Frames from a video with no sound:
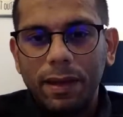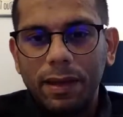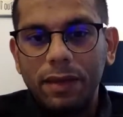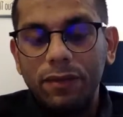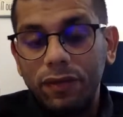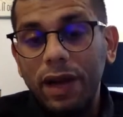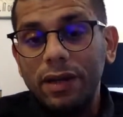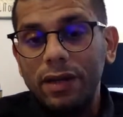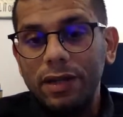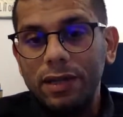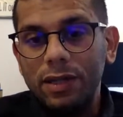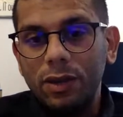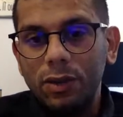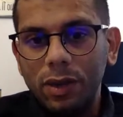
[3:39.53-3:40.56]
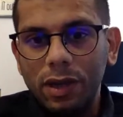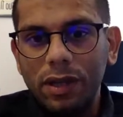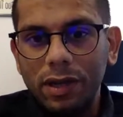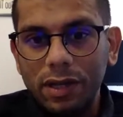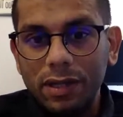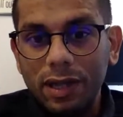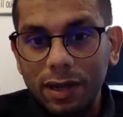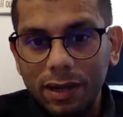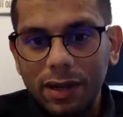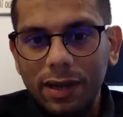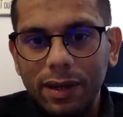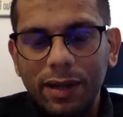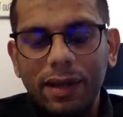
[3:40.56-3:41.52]
In fact, it's only
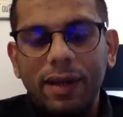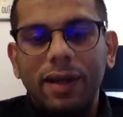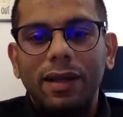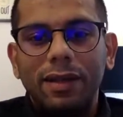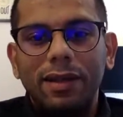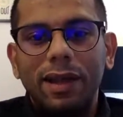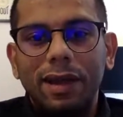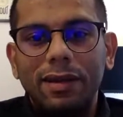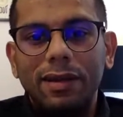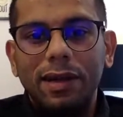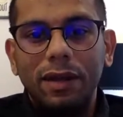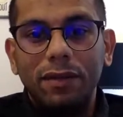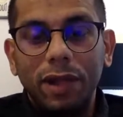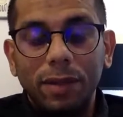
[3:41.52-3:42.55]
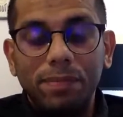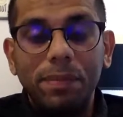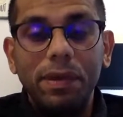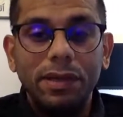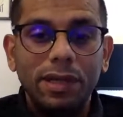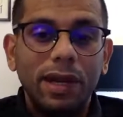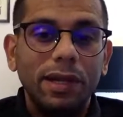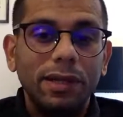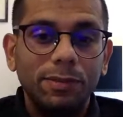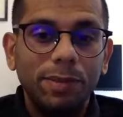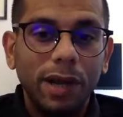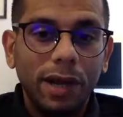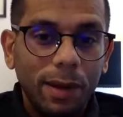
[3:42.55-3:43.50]
recently that development has
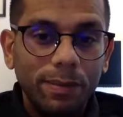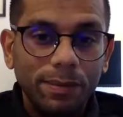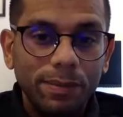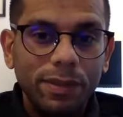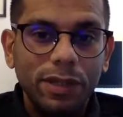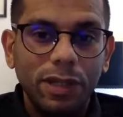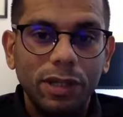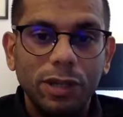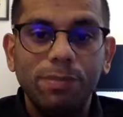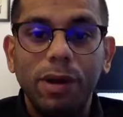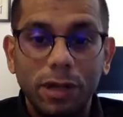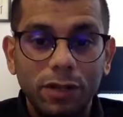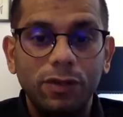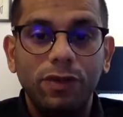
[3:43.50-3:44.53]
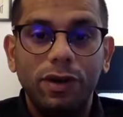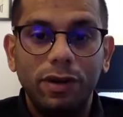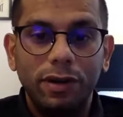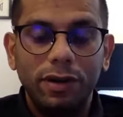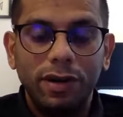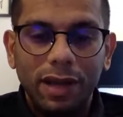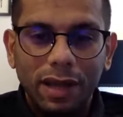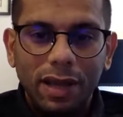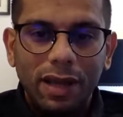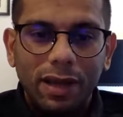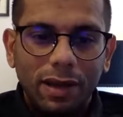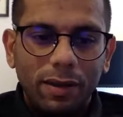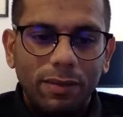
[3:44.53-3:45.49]
become such a buzzword.
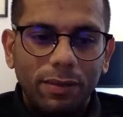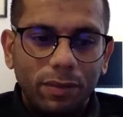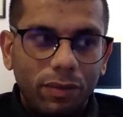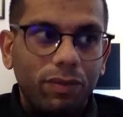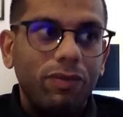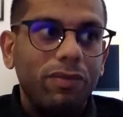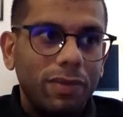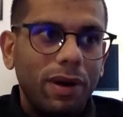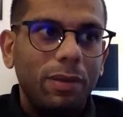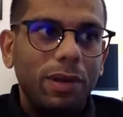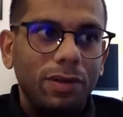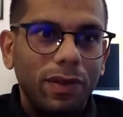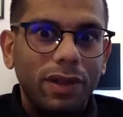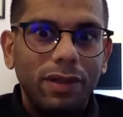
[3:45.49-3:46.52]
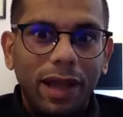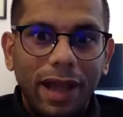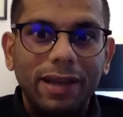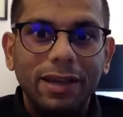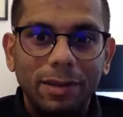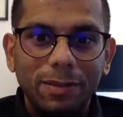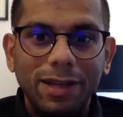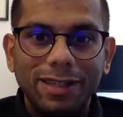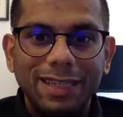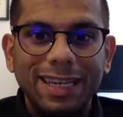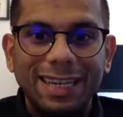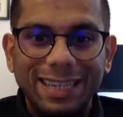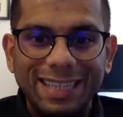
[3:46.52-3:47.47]
When academics
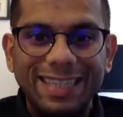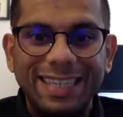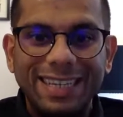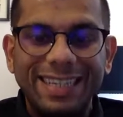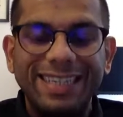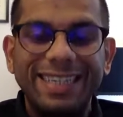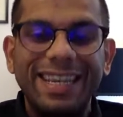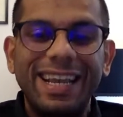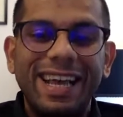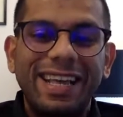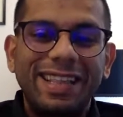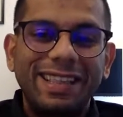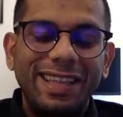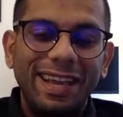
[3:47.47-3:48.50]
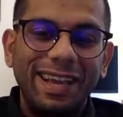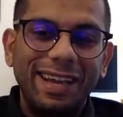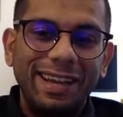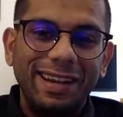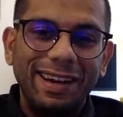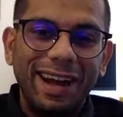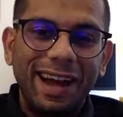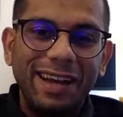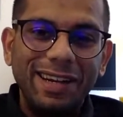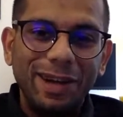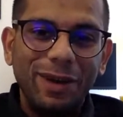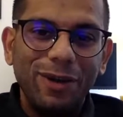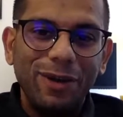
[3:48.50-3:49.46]
say recent, their
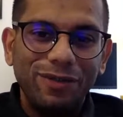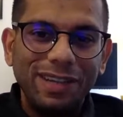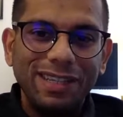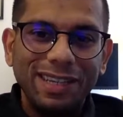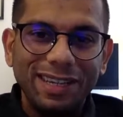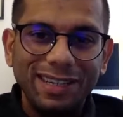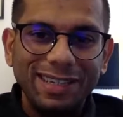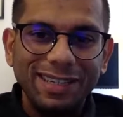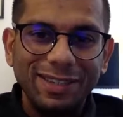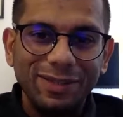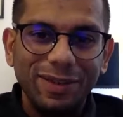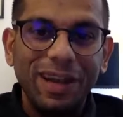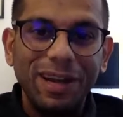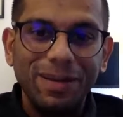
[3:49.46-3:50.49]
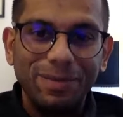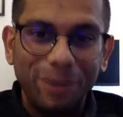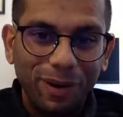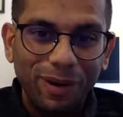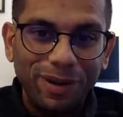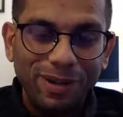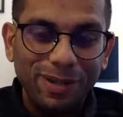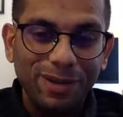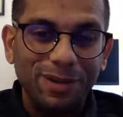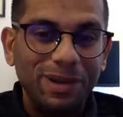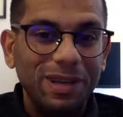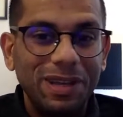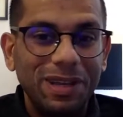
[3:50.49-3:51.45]
idea of recent is fairly broad.
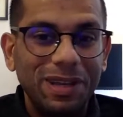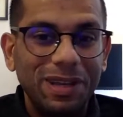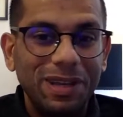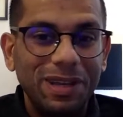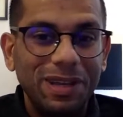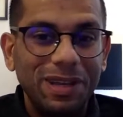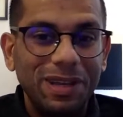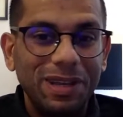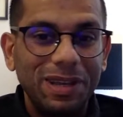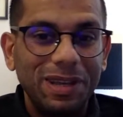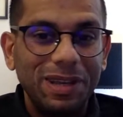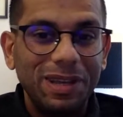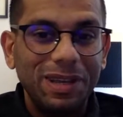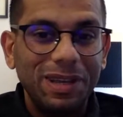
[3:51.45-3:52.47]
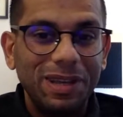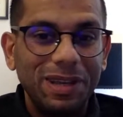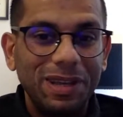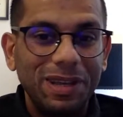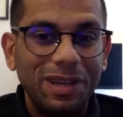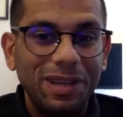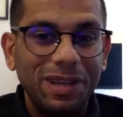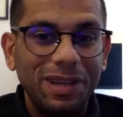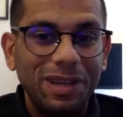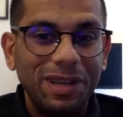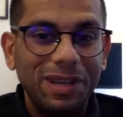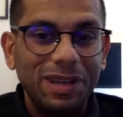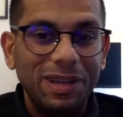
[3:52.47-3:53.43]
So I would even count the
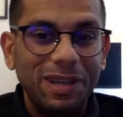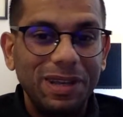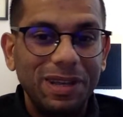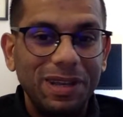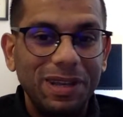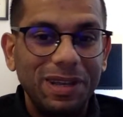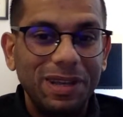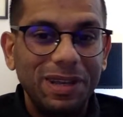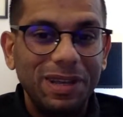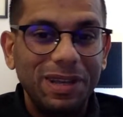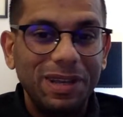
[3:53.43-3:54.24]
last 10 years,